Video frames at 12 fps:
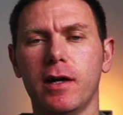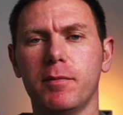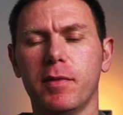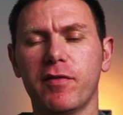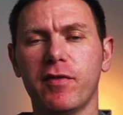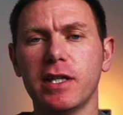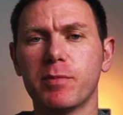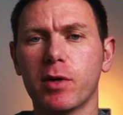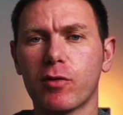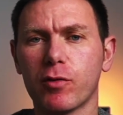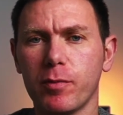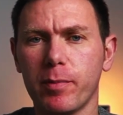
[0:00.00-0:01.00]
my
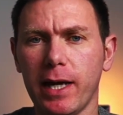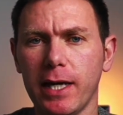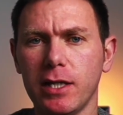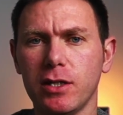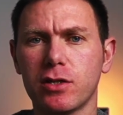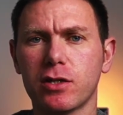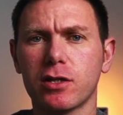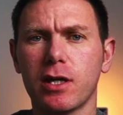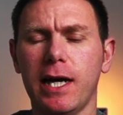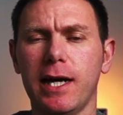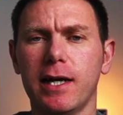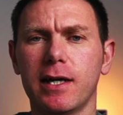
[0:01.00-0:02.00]
Facebook group page,
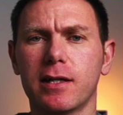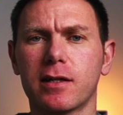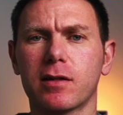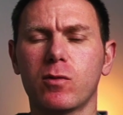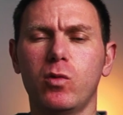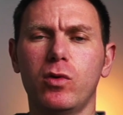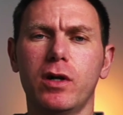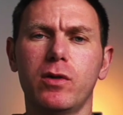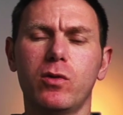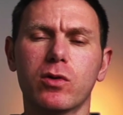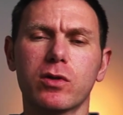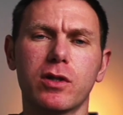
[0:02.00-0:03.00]
and what
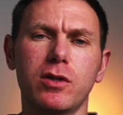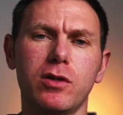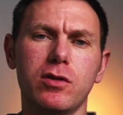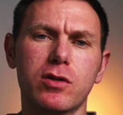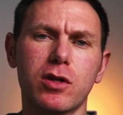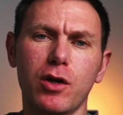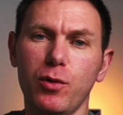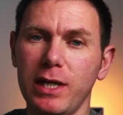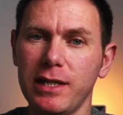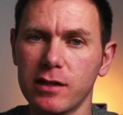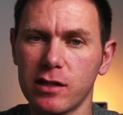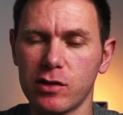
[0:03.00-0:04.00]
I also use to go
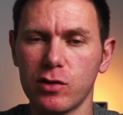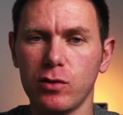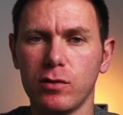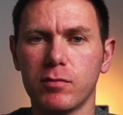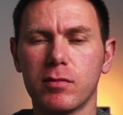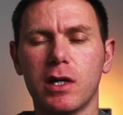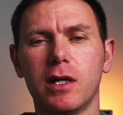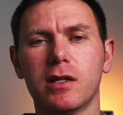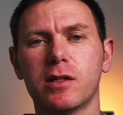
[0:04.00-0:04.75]
into Zoom